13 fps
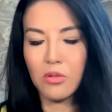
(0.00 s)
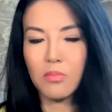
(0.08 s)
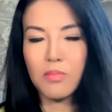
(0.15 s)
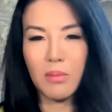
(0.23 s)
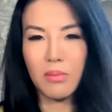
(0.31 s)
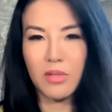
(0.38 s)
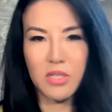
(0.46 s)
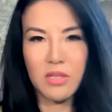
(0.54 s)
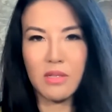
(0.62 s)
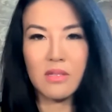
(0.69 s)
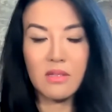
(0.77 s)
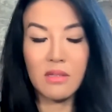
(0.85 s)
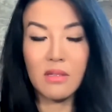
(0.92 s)
published
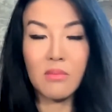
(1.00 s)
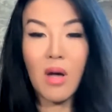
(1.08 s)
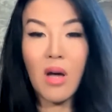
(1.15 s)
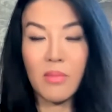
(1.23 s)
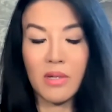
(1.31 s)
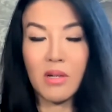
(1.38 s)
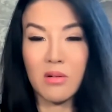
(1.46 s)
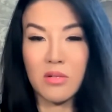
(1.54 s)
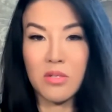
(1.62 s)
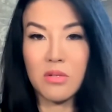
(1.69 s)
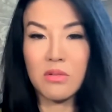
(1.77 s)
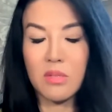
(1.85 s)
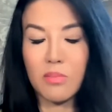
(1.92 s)
the Muhammad
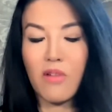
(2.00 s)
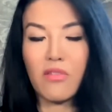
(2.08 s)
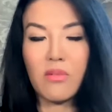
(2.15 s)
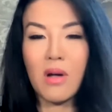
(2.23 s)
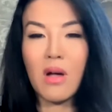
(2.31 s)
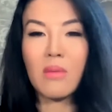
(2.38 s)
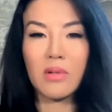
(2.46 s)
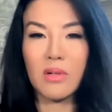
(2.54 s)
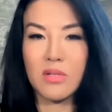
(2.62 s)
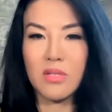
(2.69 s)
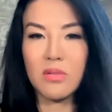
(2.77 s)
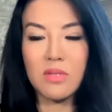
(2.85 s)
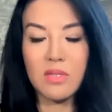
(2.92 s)
cartoons, the Prophet Muhammad
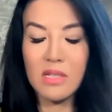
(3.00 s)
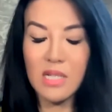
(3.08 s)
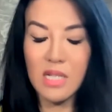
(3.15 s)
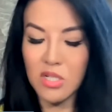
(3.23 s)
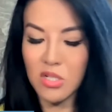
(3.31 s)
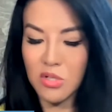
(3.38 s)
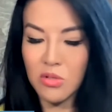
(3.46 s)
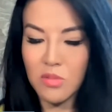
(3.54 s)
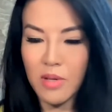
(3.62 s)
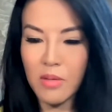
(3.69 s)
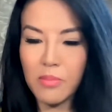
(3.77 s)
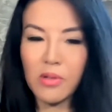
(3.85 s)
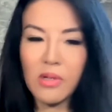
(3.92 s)
cartoons in the Danish
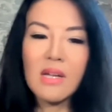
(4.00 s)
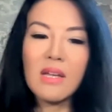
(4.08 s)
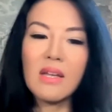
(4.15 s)
newspaper.